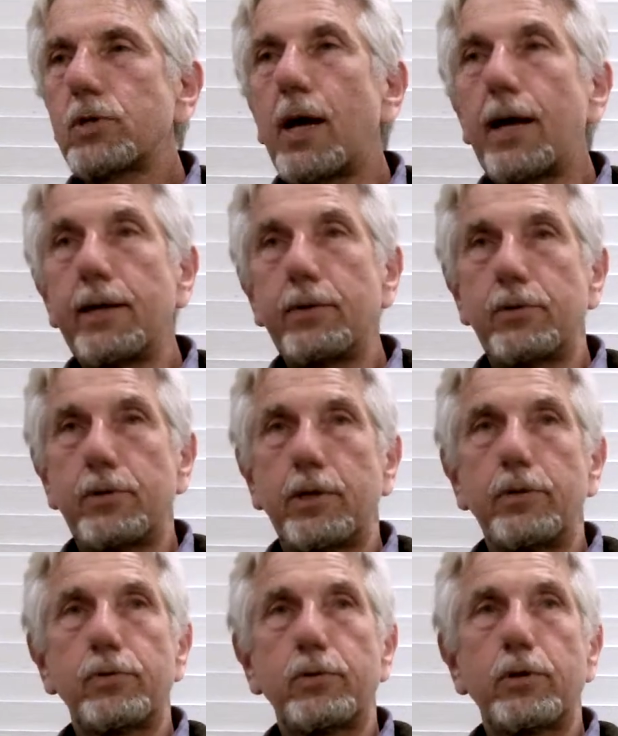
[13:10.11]

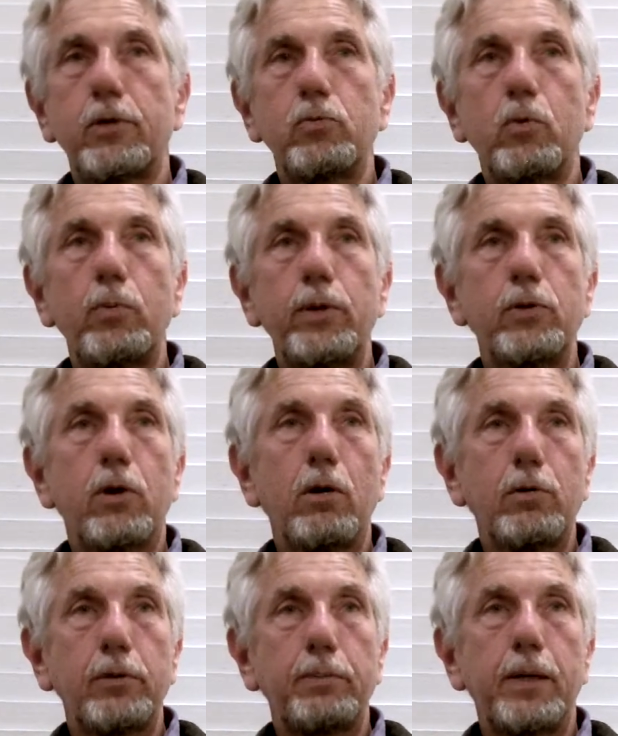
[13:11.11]
scientists, because when we
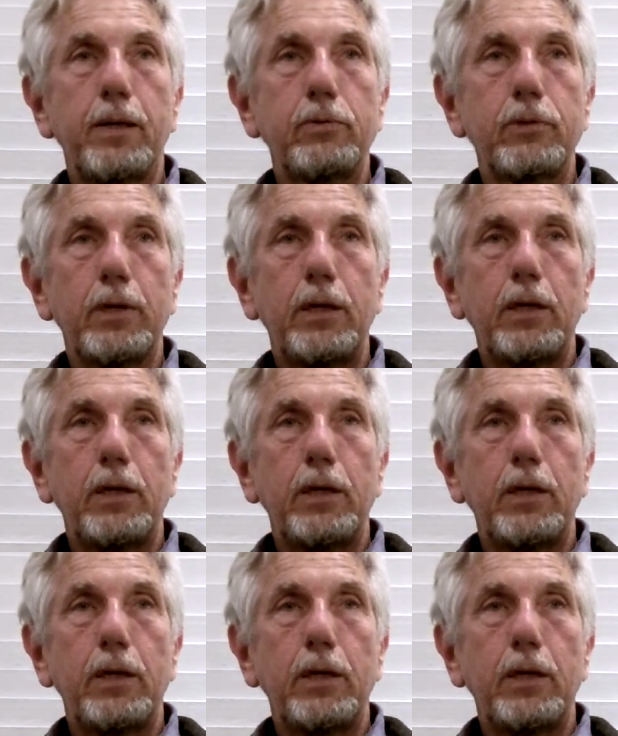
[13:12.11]
talked about